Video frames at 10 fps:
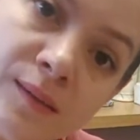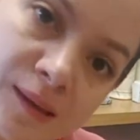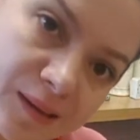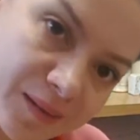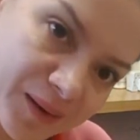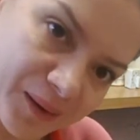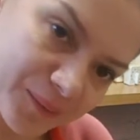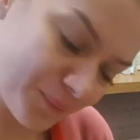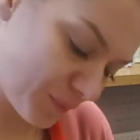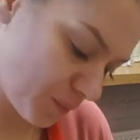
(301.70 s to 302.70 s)
that's
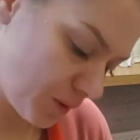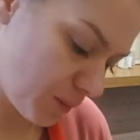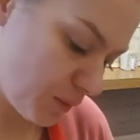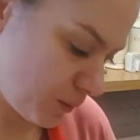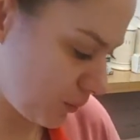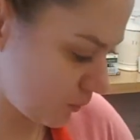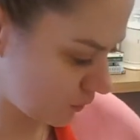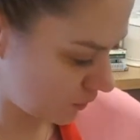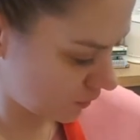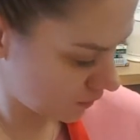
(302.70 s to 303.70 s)
it with the
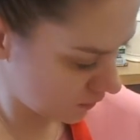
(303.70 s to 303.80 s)
meatballs.